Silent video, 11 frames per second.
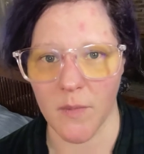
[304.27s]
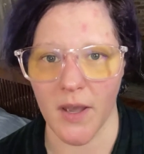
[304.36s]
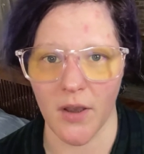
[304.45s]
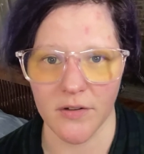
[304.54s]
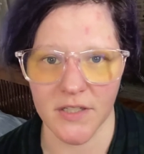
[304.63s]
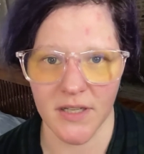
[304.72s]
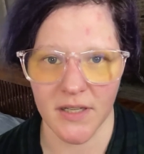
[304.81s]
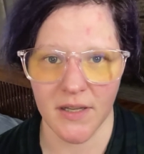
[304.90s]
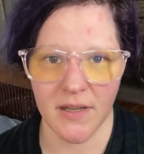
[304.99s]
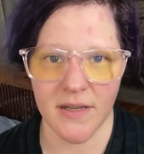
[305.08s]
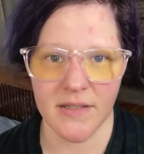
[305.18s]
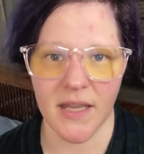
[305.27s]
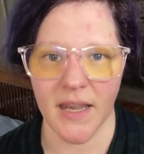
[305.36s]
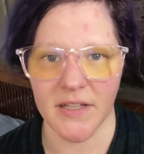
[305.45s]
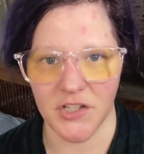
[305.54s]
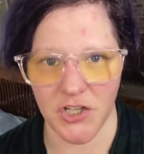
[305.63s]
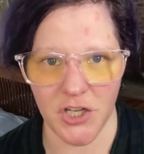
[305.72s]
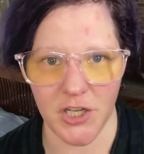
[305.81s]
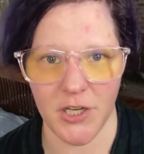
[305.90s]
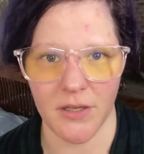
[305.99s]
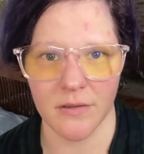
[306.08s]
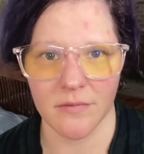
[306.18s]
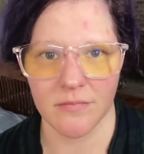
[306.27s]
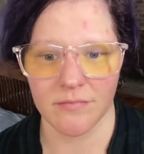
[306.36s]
about Tai Chi